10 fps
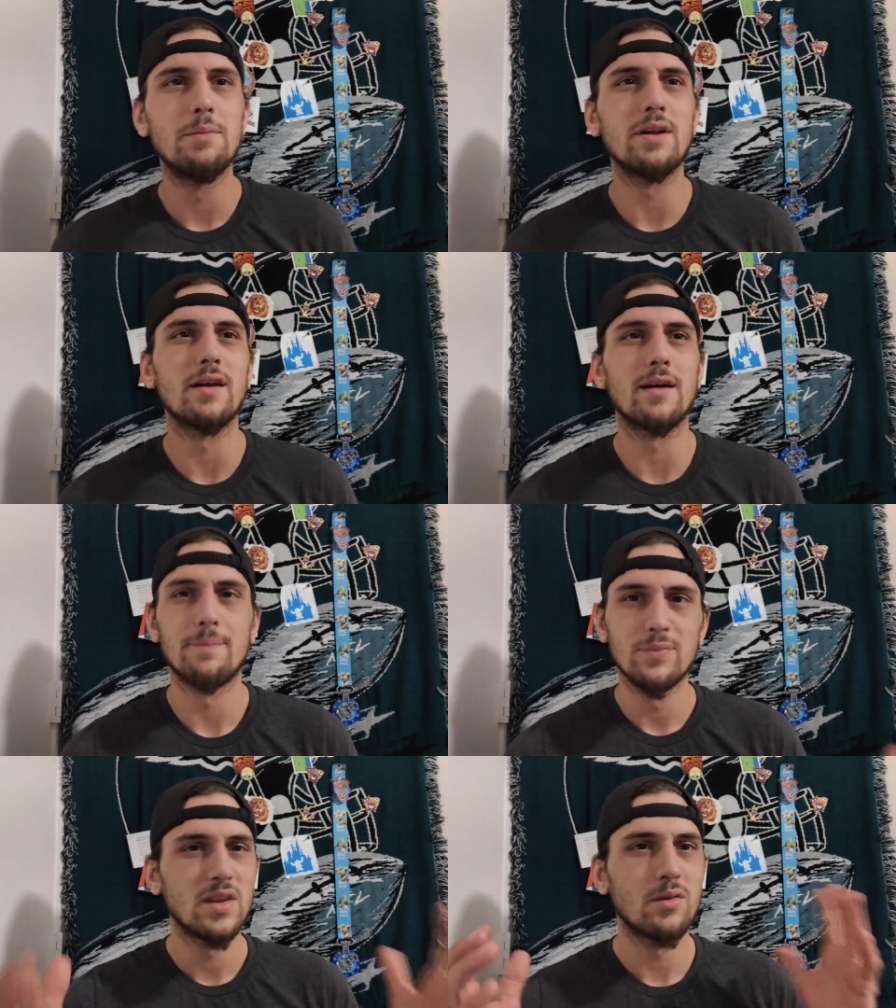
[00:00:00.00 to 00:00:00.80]

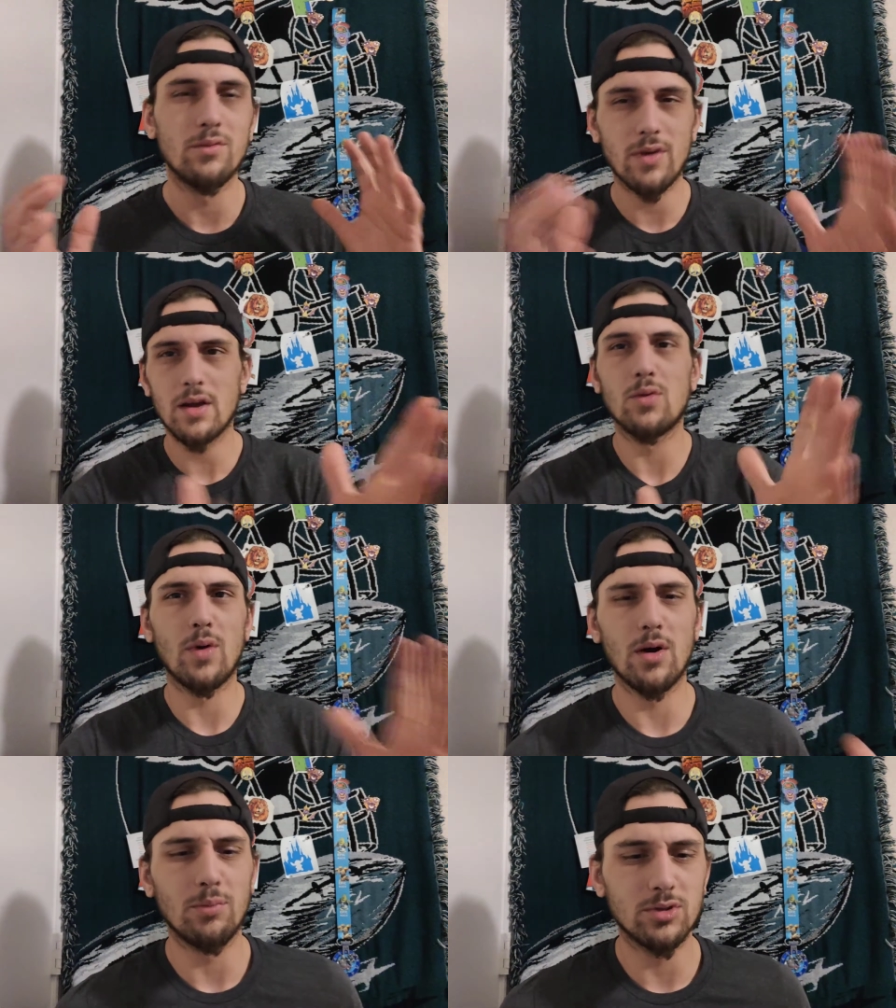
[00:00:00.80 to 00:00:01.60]
But very
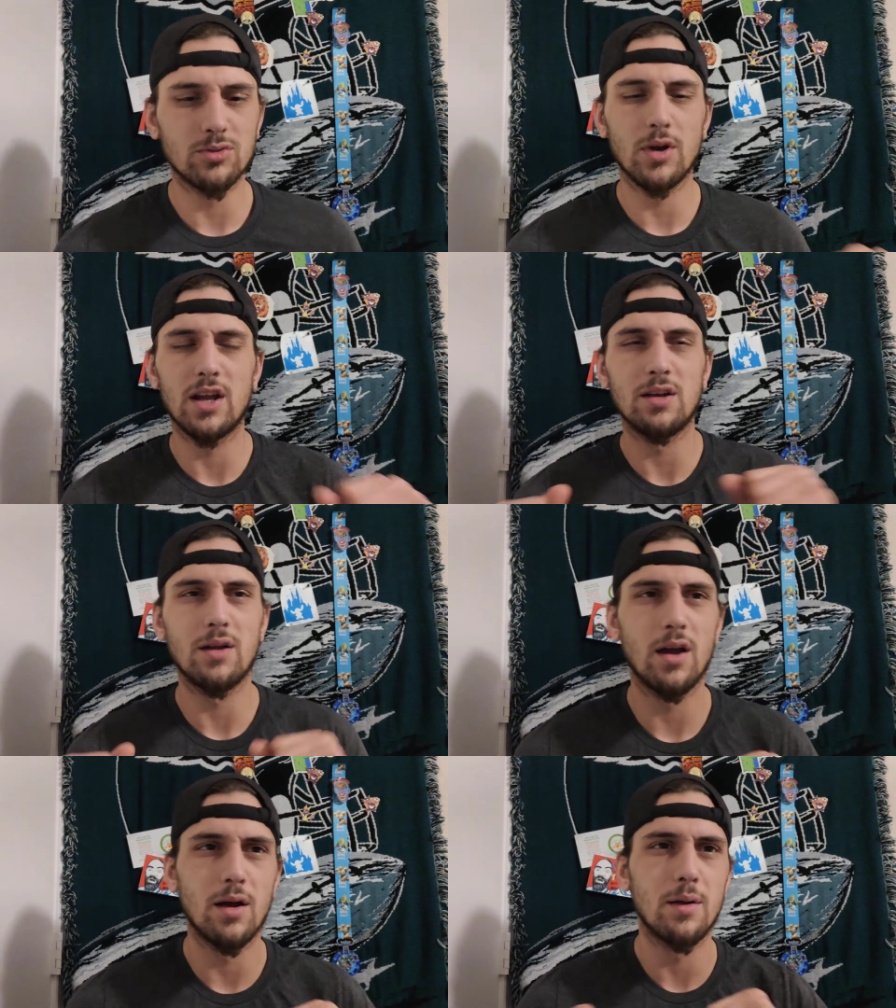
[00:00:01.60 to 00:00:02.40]
well portrayed.